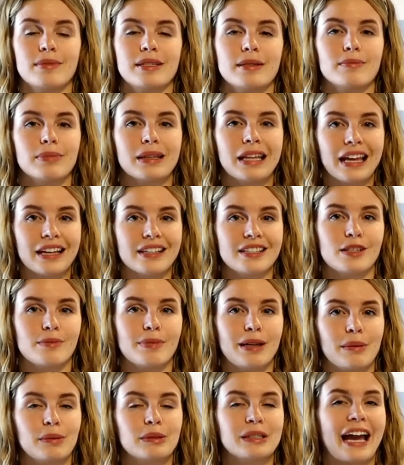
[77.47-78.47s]
in place to
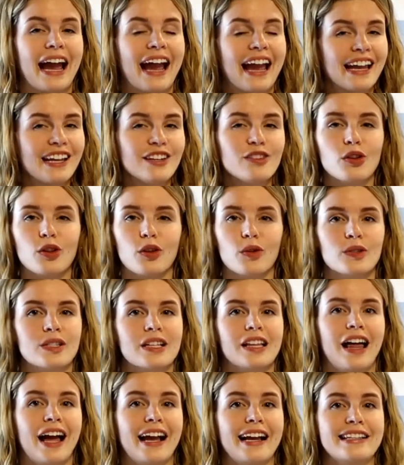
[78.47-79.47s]
be able to handle those
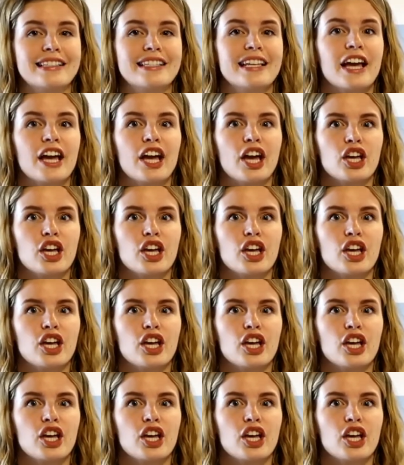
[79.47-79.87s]
clients